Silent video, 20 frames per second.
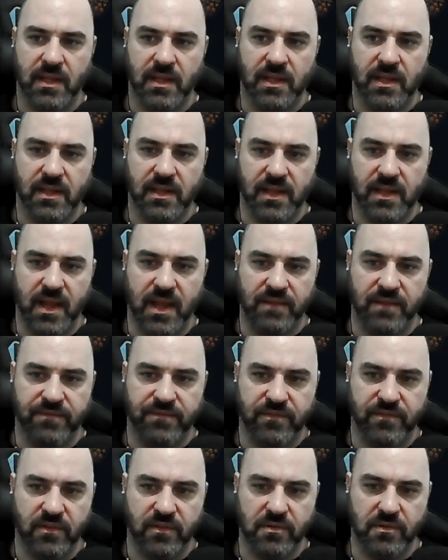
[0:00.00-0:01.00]

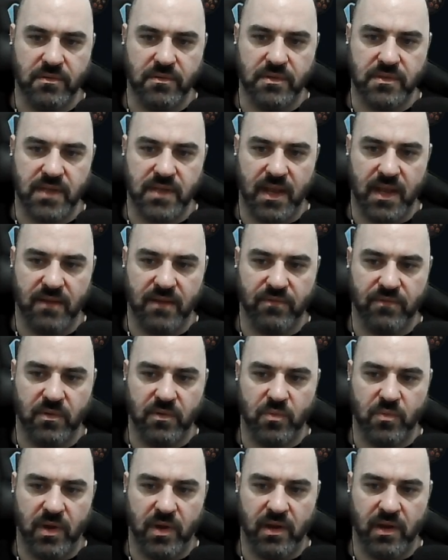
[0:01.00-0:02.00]
life nodes
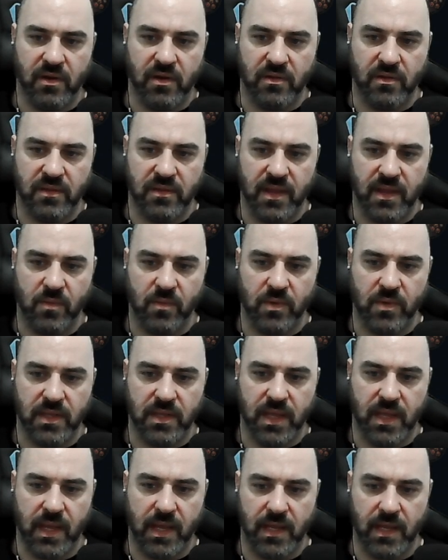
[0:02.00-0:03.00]
everywhere that we
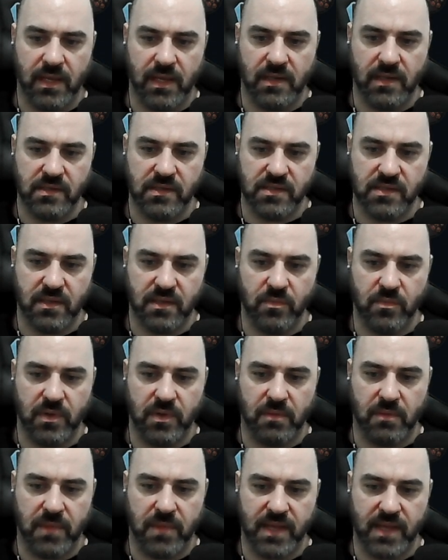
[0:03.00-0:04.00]
can so that we
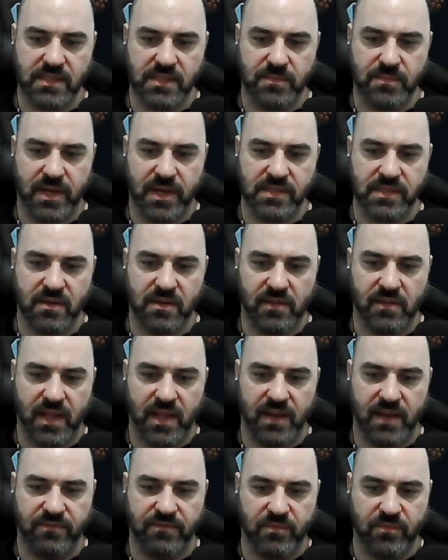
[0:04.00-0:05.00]
can maximize our
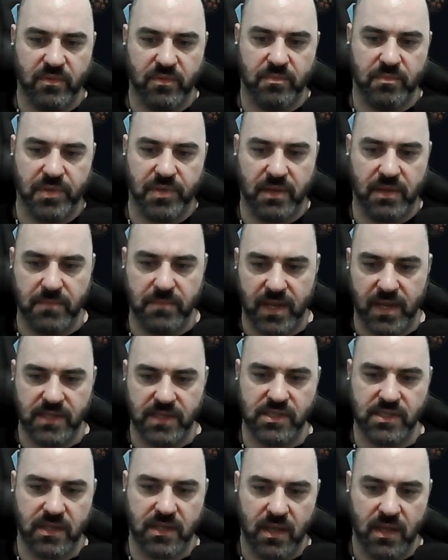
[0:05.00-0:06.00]
life with blood
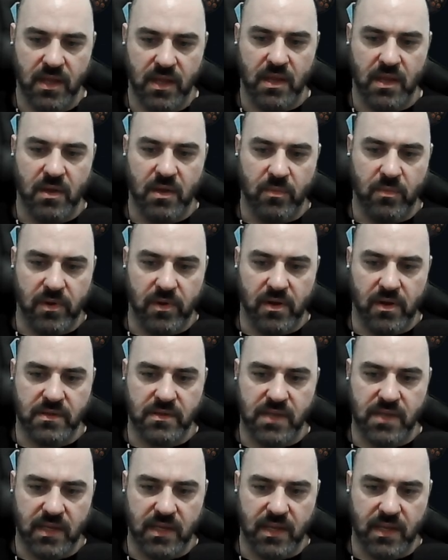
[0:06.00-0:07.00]
magic. We are
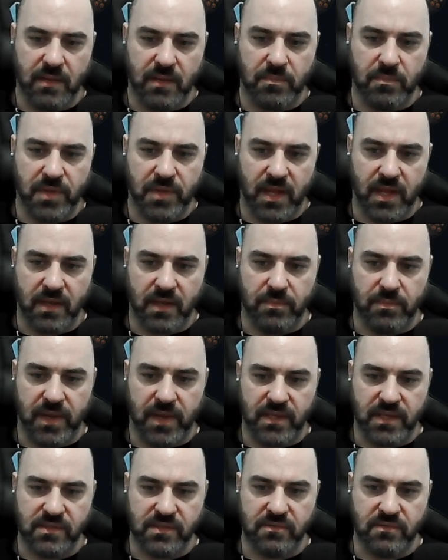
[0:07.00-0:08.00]
taking block
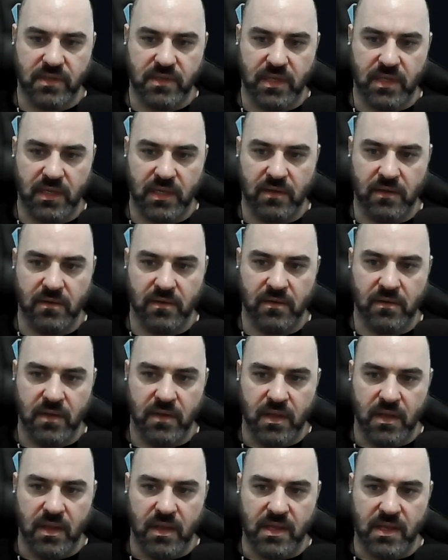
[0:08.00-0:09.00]
mastery here,
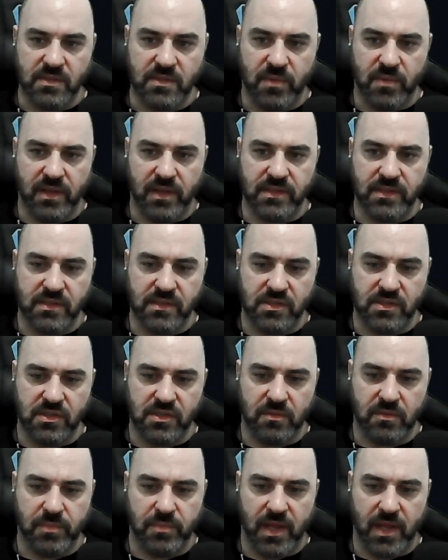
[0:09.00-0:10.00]
as well as the
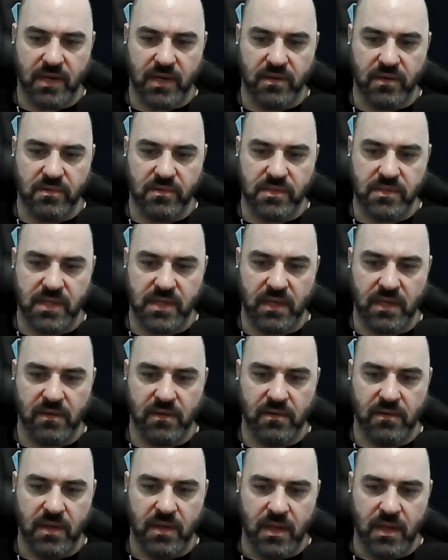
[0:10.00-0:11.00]
shield block nodes
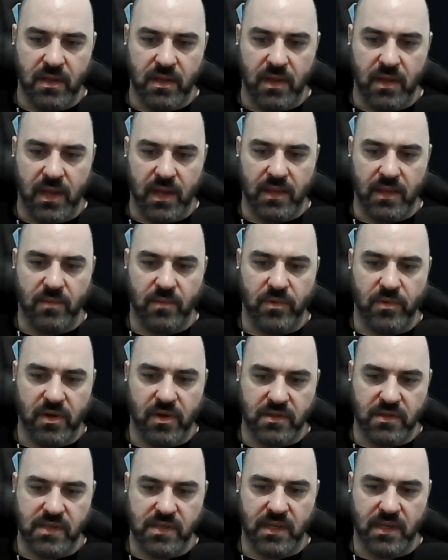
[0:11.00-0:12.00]
here. And then we are
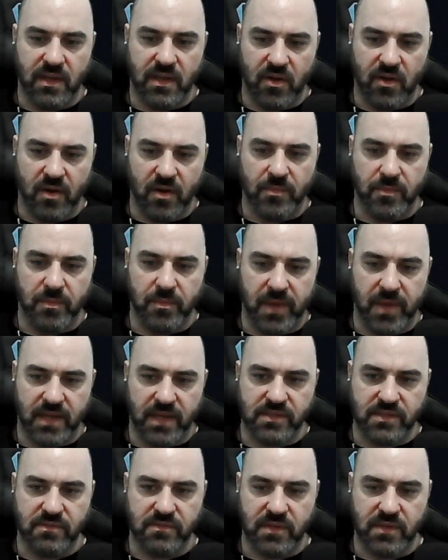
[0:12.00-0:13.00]
taking armor
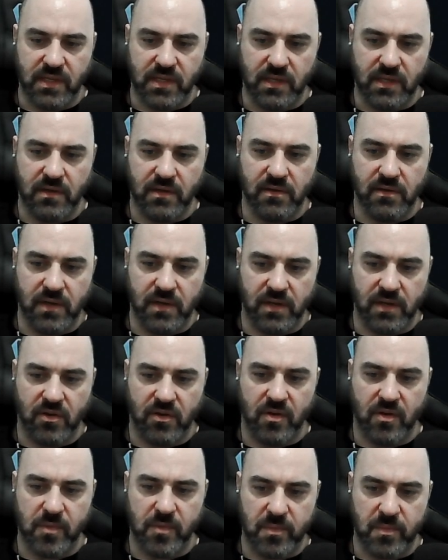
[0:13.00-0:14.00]
mastery here and
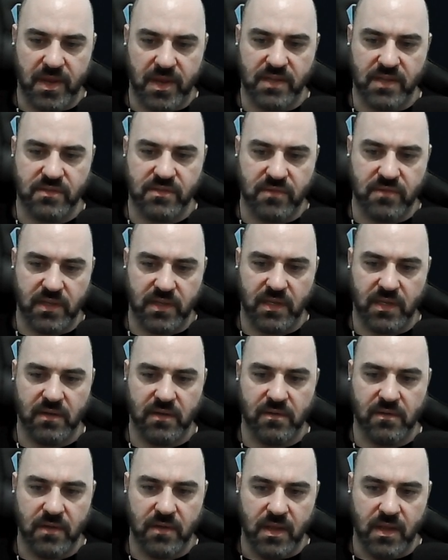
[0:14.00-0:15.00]
armor mastery
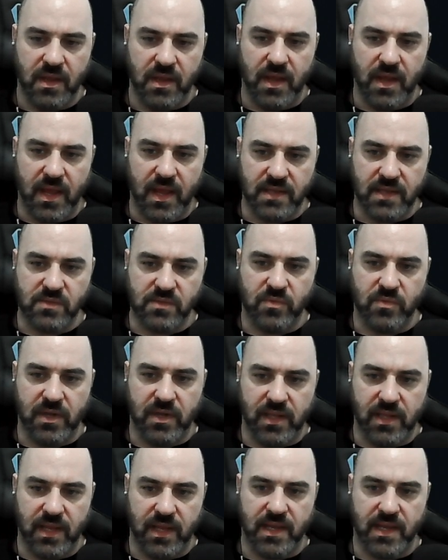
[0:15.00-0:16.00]
here, as
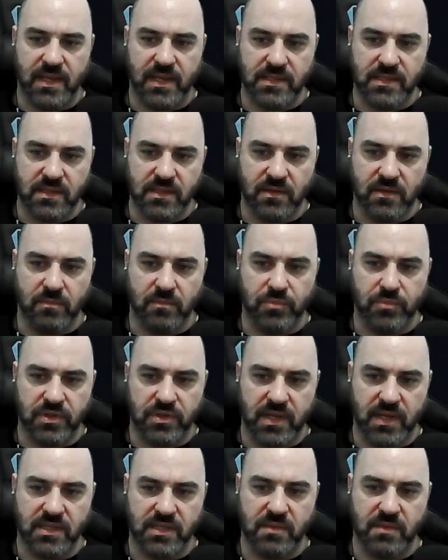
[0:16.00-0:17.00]
well as
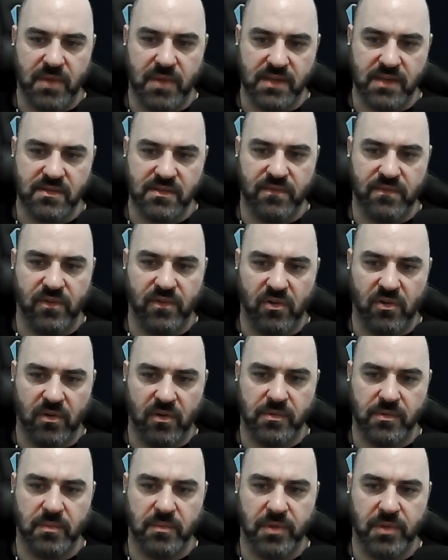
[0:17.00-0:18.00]
protection mastery for
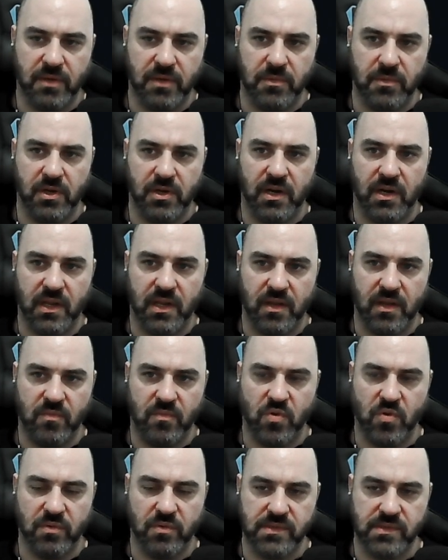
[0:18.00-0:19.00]
corrupted blood immunity and
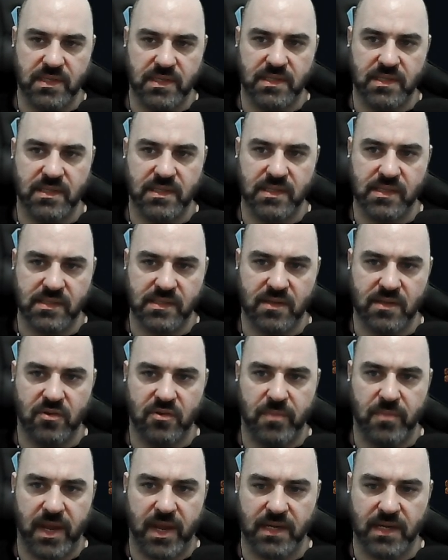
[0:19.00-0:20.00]
more resistances on
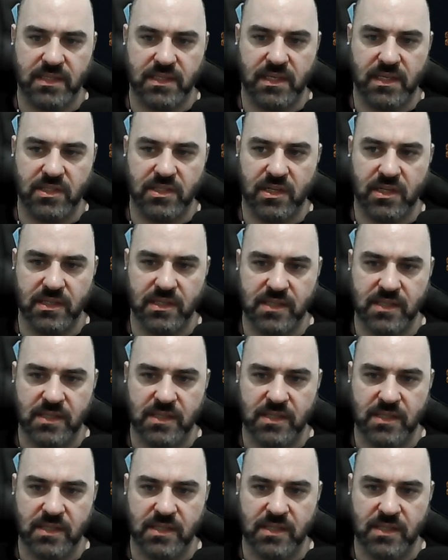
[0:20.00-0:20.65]
nomadic teachings.